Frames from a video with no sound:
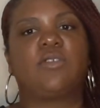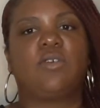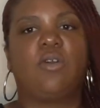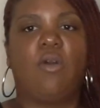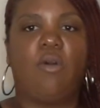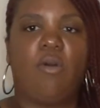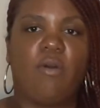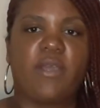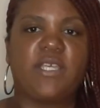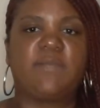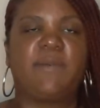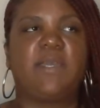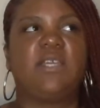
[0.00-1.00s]
to go on
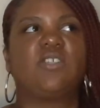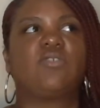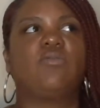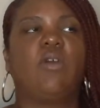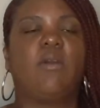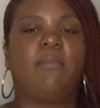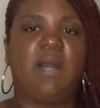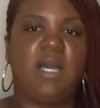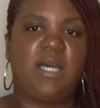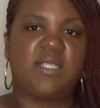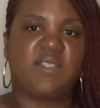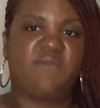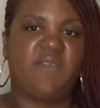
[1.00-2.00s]
his page through her
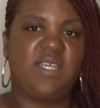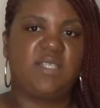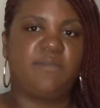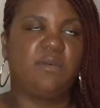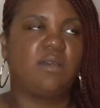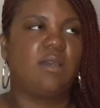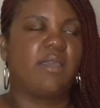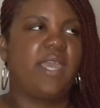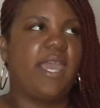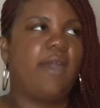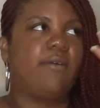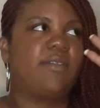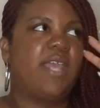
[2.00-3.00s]
mom's Facebook
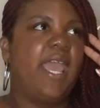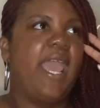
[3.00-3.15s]
account